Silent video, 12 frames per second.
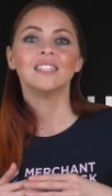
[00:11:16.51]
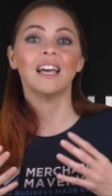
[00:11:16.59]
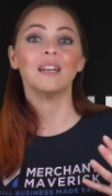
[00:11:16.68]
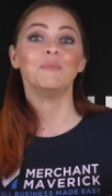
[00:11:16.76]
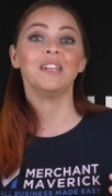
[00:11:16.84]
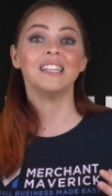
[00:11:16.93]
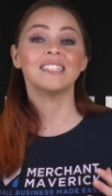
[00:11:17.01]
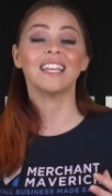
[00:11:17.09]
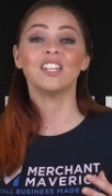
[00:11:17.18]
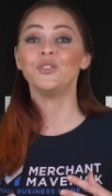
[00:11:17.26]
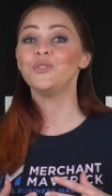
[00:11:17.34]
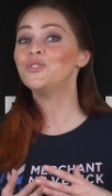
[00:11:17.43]
That means
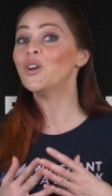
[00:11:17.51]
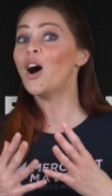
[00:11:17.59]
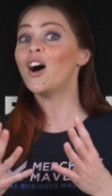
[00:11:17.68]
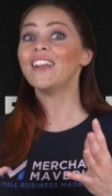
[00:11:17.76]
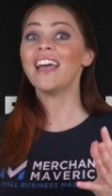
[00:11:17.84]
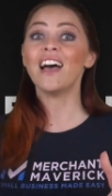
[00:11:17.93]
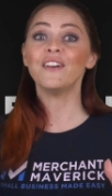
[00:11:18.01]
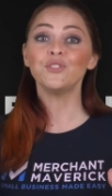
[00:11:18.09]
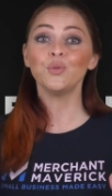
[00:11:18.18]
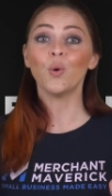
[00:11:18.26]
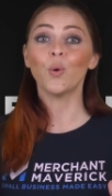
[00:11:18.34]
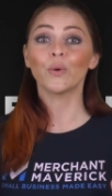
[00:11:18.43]
that you don't have
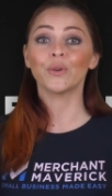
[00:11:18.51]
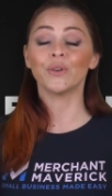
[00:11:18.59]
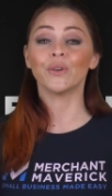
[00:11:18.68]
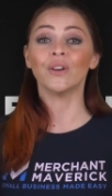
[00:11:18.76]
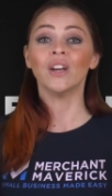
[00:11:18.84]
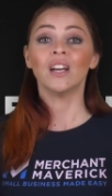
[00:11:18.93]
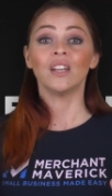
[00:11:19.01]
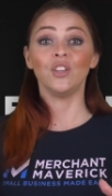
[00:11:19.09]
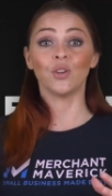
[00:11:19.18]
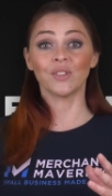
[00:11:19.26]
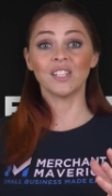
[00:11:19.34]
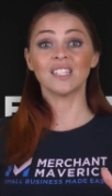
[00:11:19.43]
to order
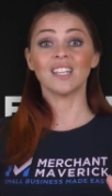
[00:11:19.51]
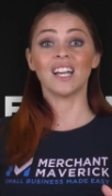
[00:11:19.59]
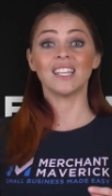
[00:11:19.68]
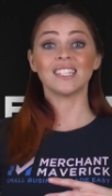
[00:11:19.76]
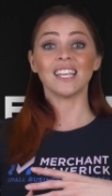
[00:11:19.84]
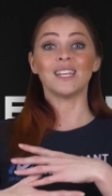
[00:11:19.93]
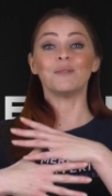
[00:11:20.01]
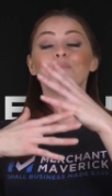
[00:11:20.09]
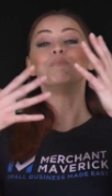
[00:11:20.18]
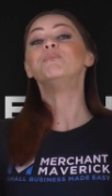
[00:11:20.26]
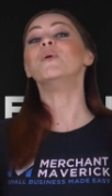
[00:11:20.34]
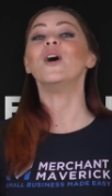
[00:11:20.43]
your designs in
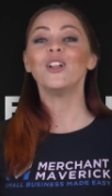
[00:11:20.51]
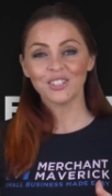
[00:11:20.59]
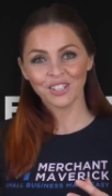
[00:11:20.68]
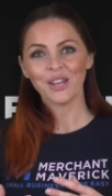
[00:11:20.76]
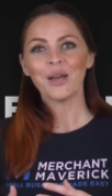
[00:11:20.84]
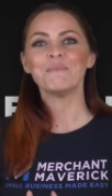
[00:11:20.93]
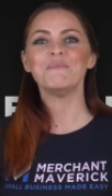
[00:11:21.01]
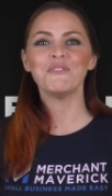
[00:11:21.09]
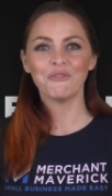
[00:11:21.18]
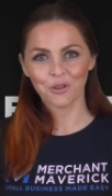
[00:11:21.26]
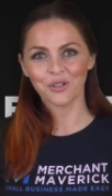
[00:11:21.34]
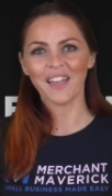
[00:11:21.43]
bulk
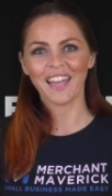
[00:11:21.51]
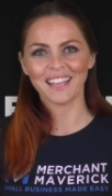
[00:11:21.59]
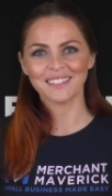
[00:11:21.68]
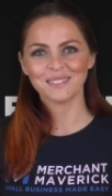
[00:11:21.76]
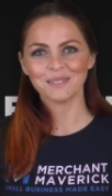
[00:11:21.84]
beforehand.